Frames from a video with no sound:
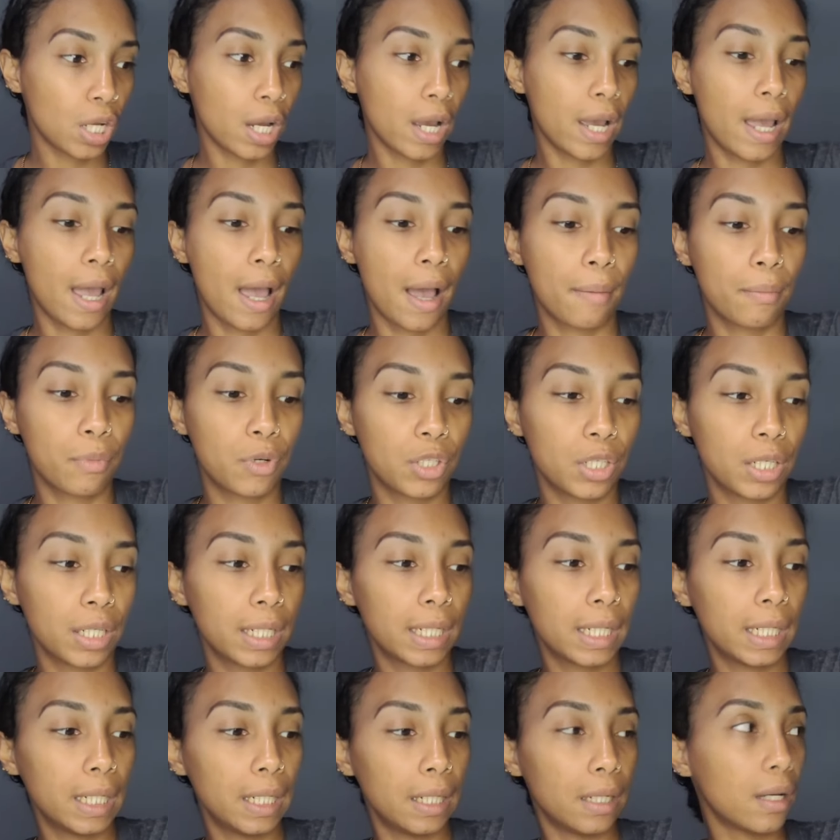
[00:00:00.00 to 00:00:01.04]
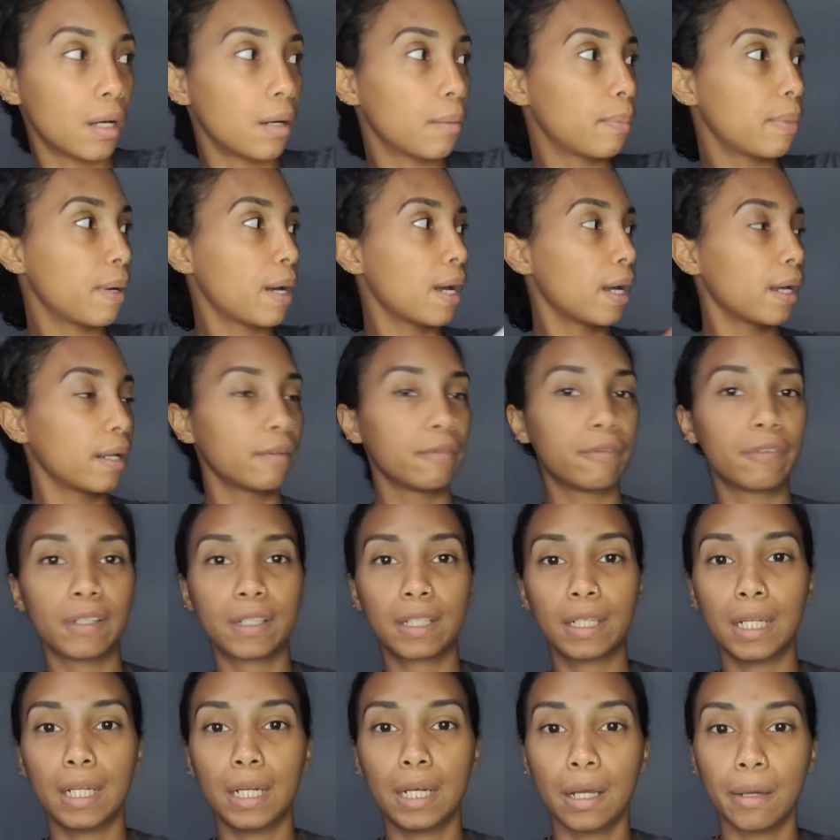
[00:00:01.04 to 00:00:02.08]
I am gonna clean up, and for
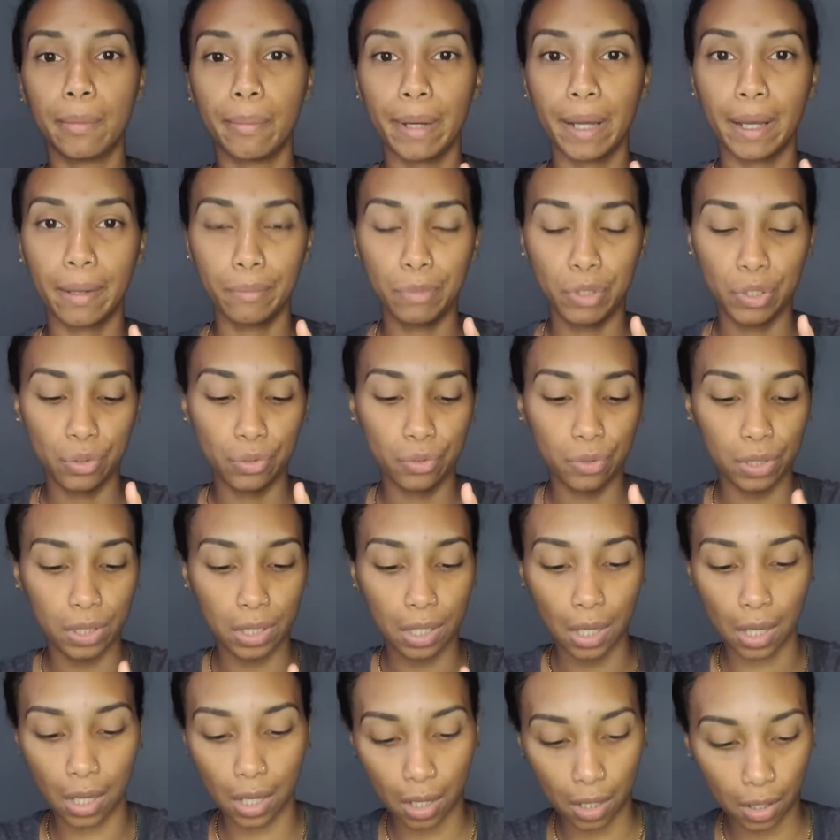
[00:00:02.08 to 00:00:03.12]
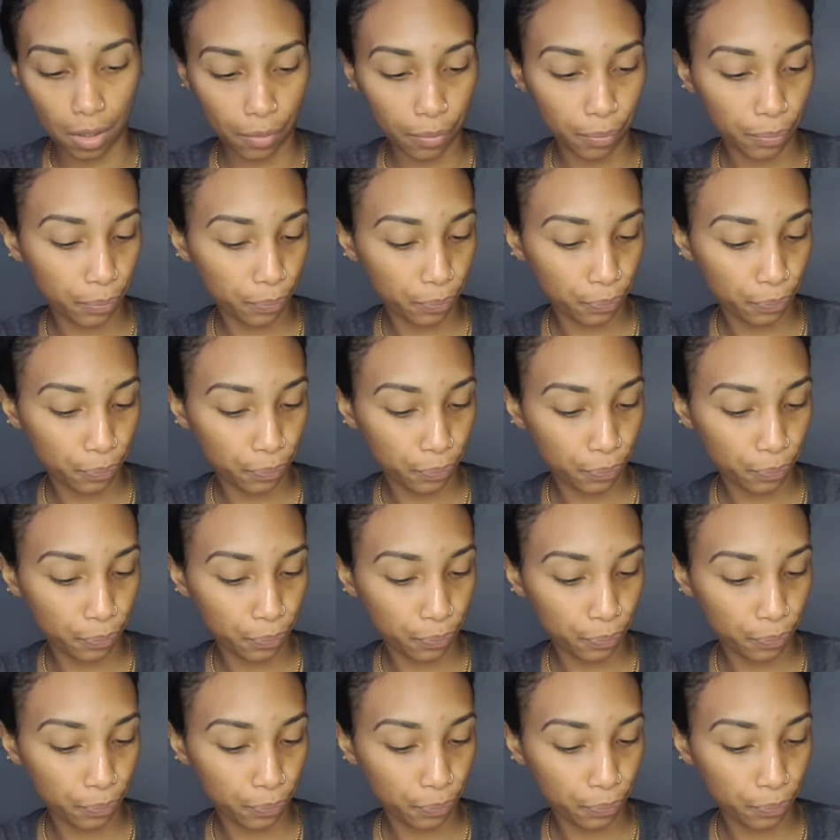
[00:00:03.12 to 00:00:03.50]
cleanup I'm using